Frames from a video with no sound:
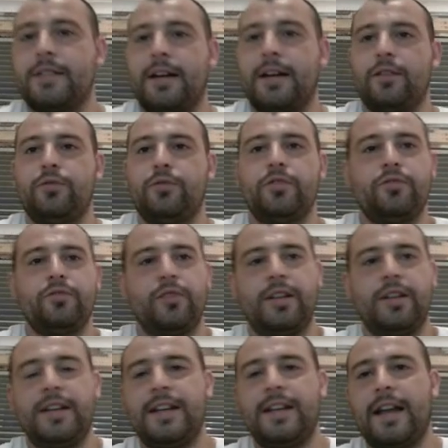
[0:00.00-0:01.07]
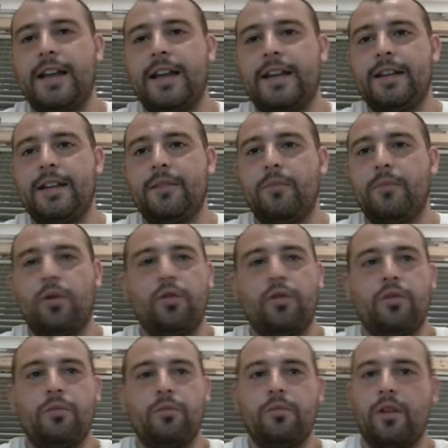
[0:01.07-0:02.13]
who doesn't really need any more
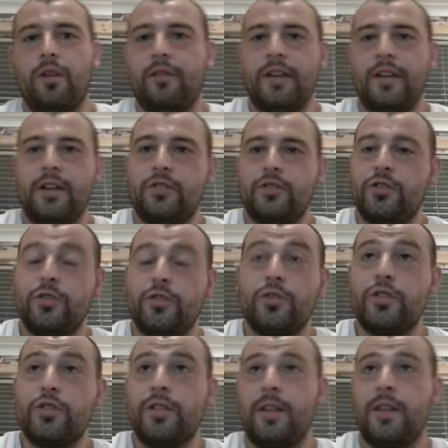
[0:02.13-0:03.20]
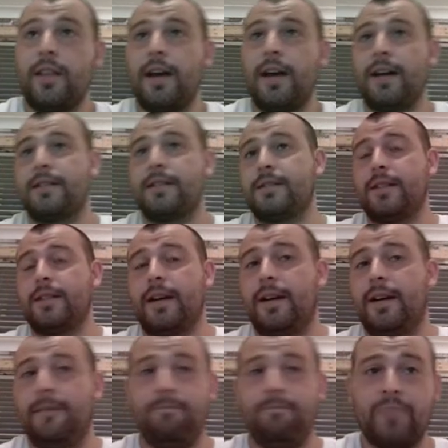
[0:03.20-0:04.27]
of an introduction than that.
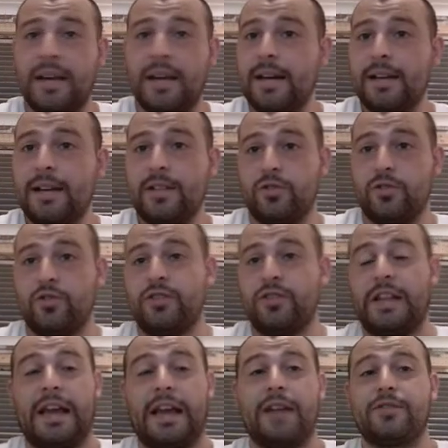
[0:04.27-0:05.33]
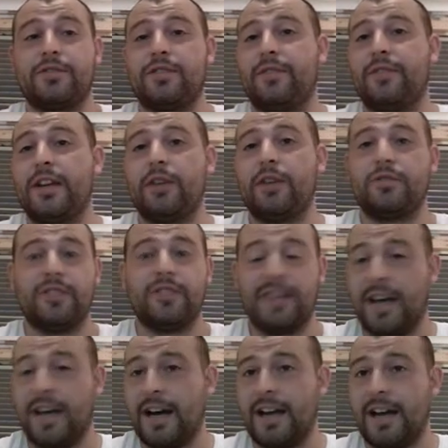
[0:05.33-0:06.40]
There's hundreds of thousands of videos on the
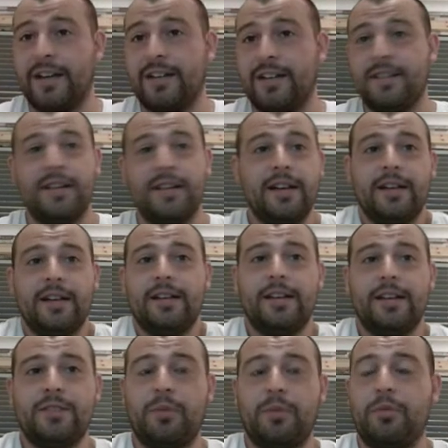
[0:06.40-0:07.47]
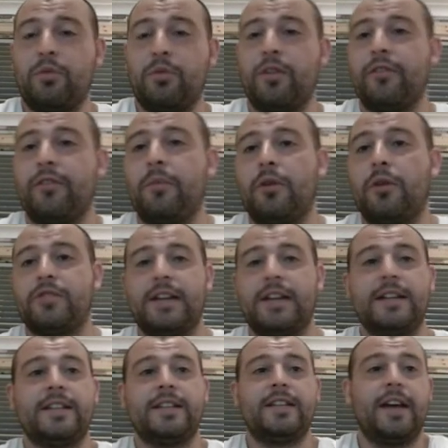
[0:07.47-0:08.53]
guy, and he's probably one of the most
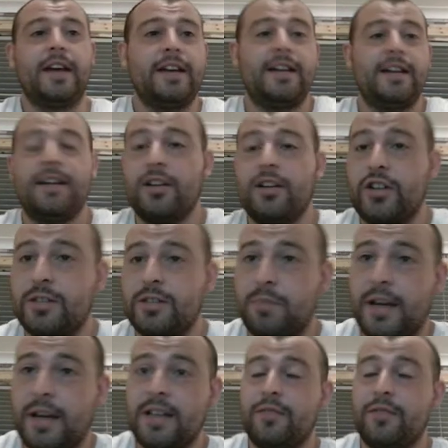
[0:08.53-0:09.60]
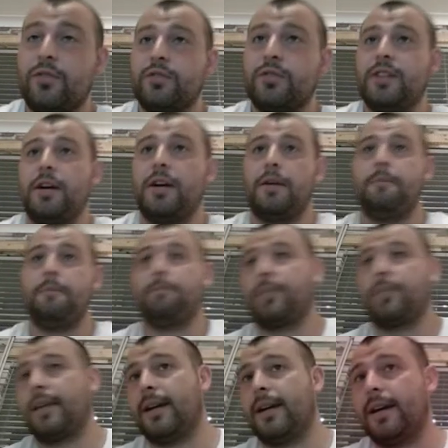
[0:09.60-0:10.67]
entertaining chess players of all time.
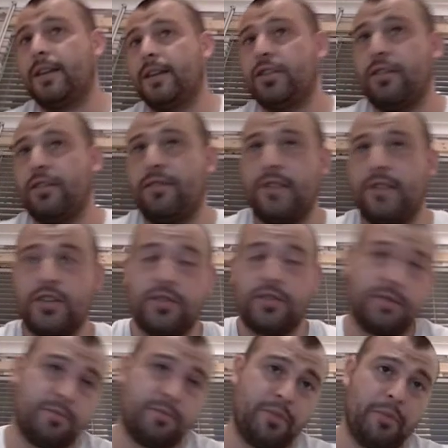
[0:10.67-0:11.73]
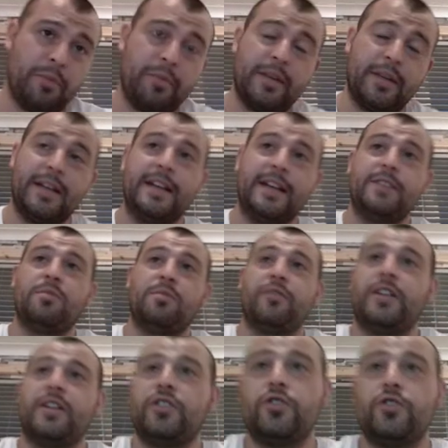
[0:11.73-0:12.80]
Jiri Fichtl probably needs more of an
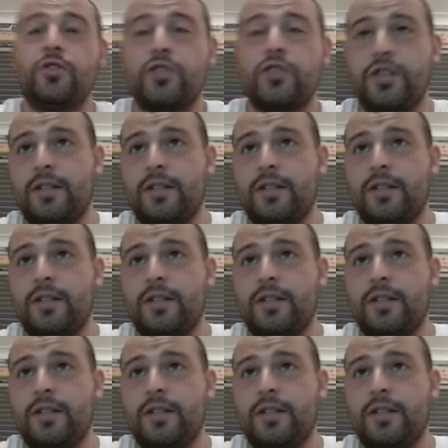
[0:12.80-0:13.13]
introduction.